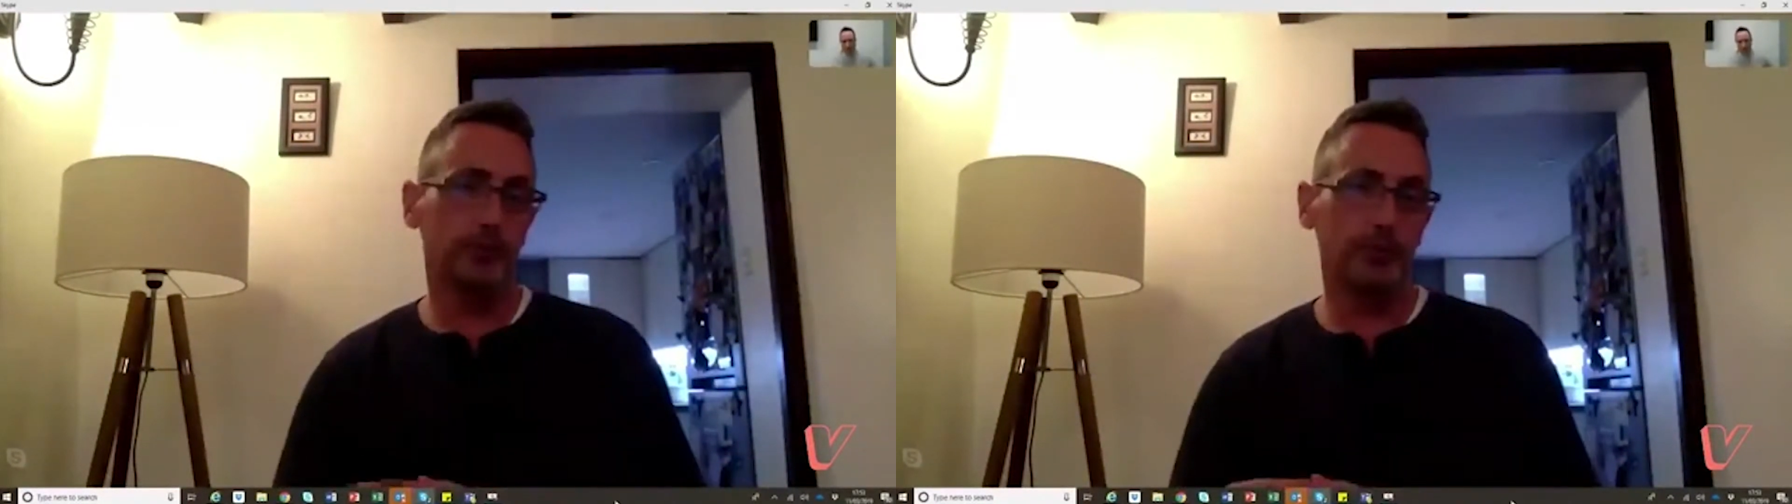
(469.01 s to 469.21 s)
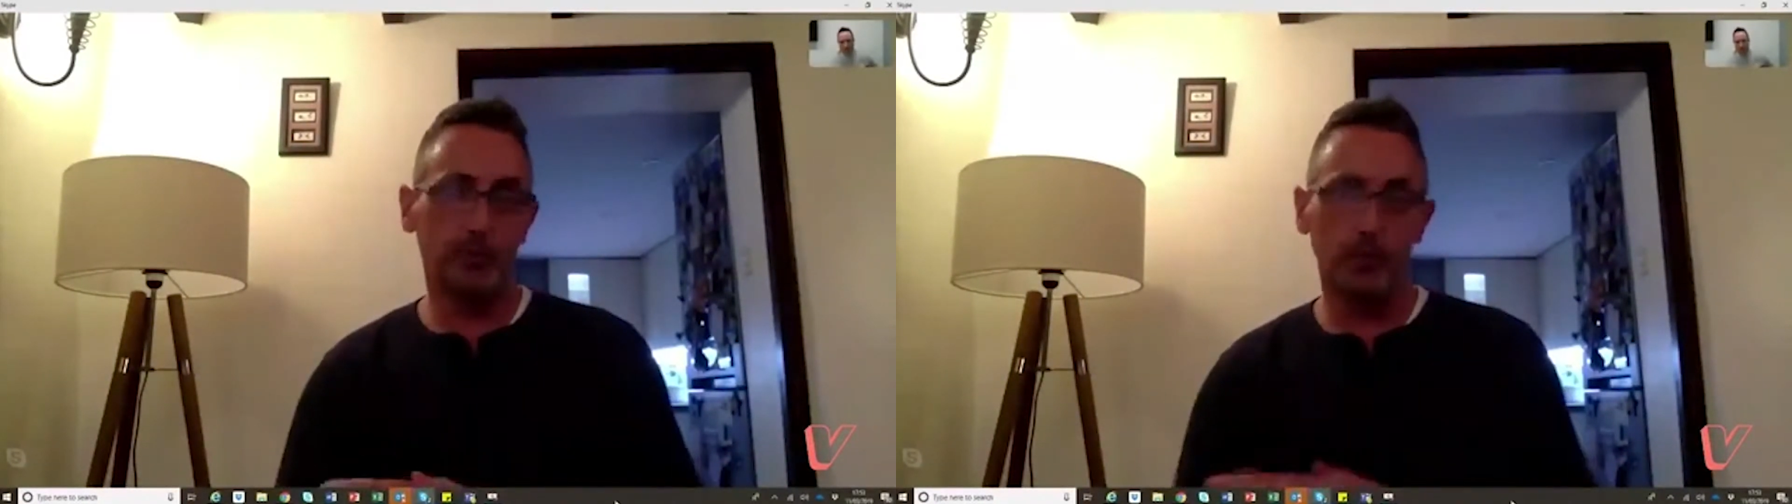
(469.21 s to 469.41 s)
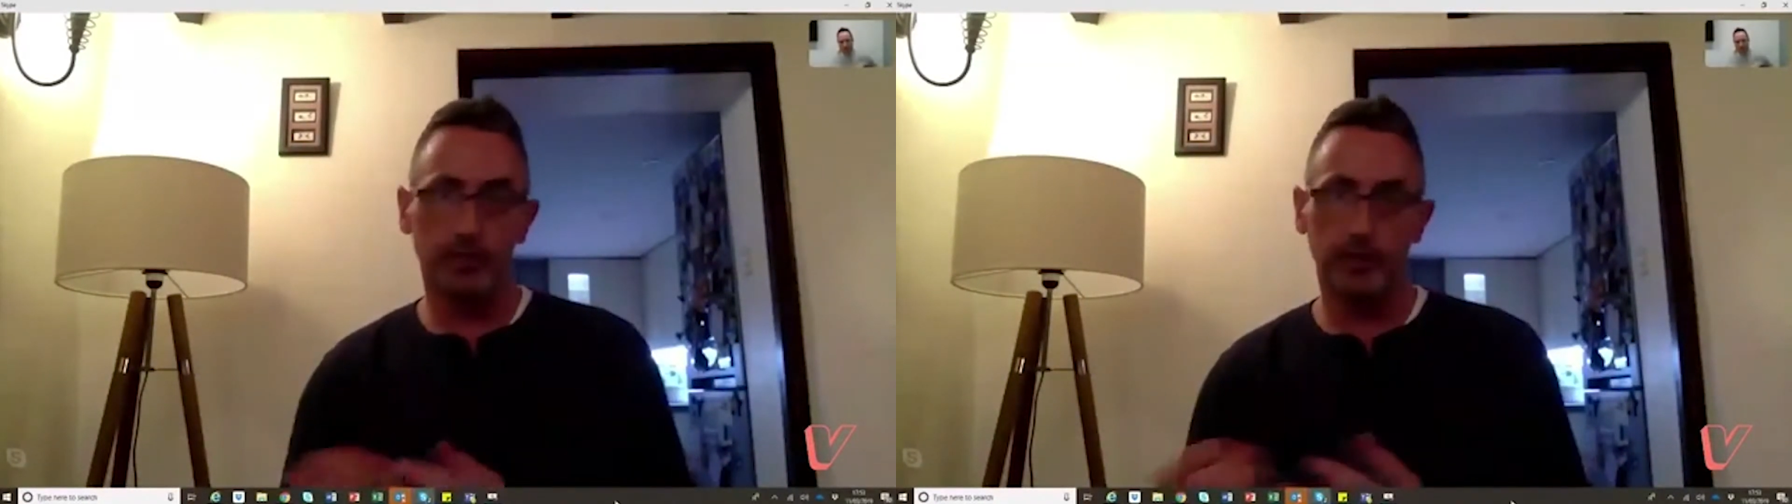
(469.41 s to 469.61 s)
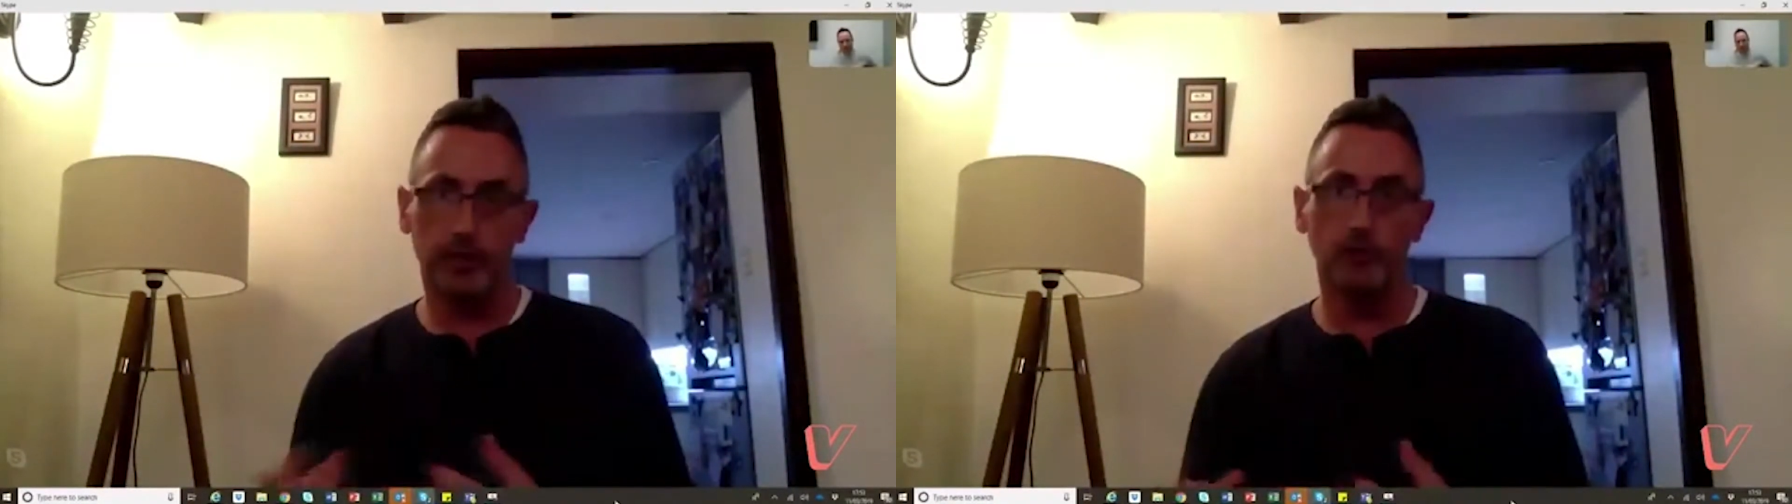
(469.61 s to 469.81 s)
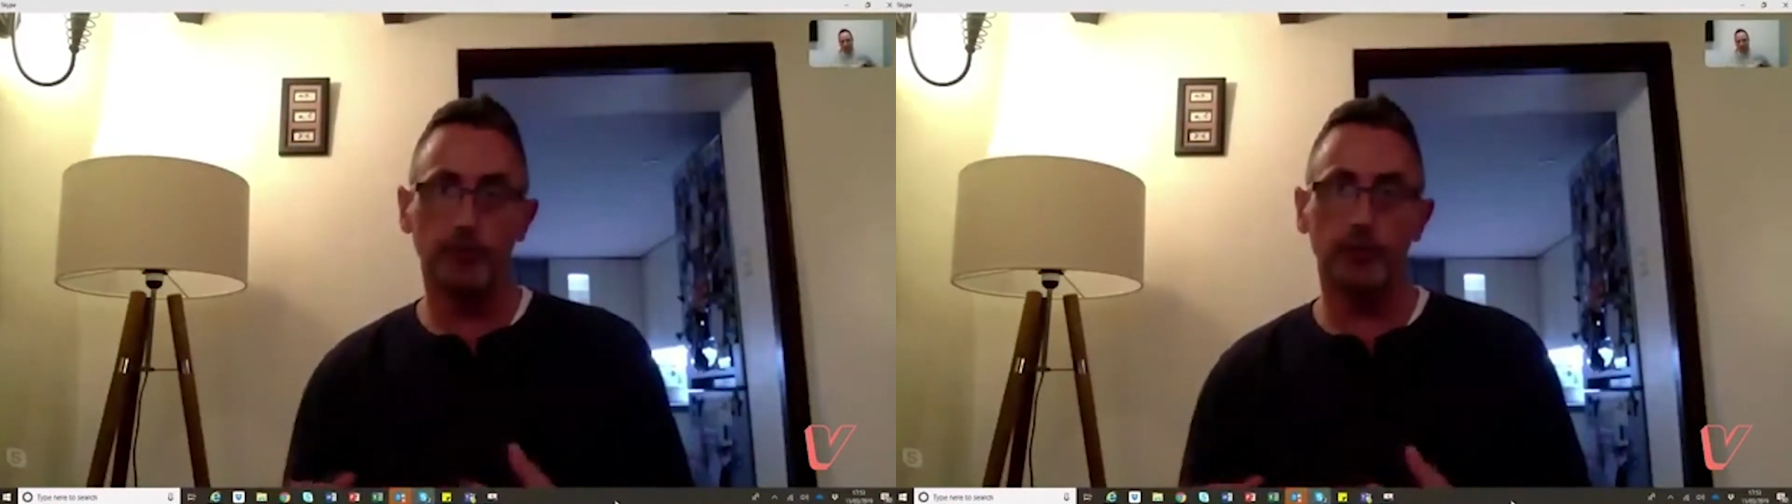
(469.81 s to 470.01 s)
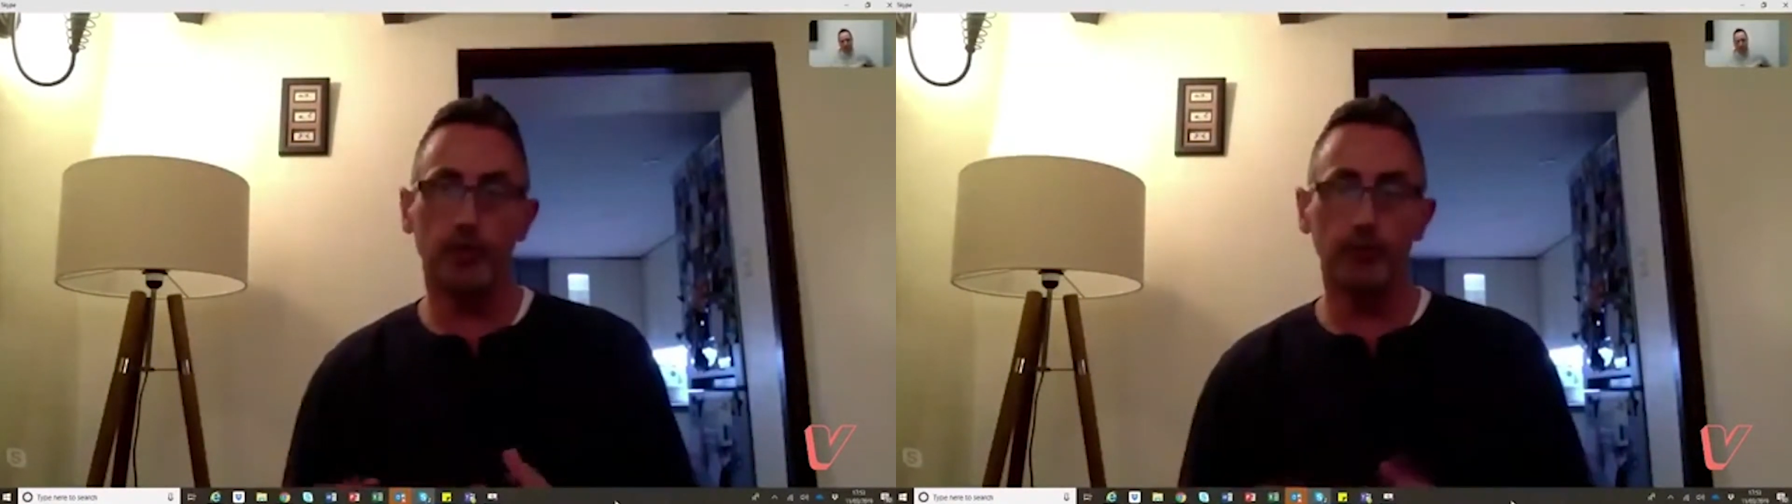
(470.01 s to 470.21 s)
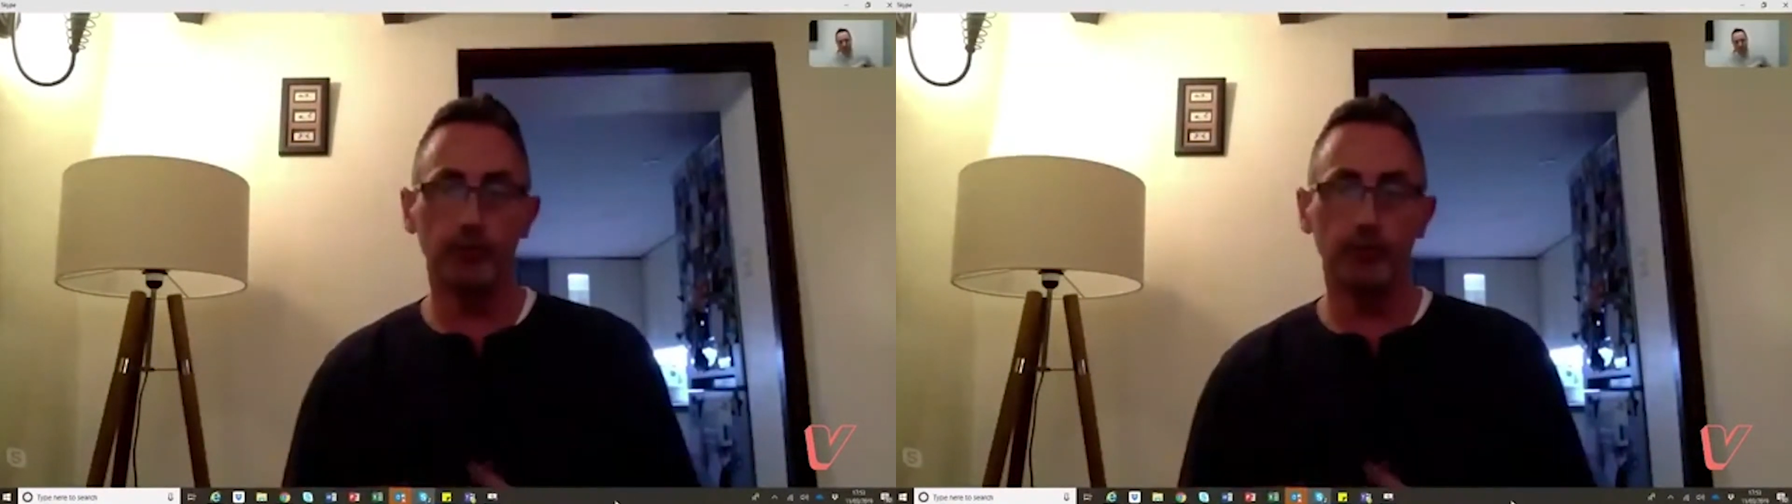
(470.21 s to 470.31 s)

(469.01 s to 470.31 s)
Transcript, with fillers: and people working alongside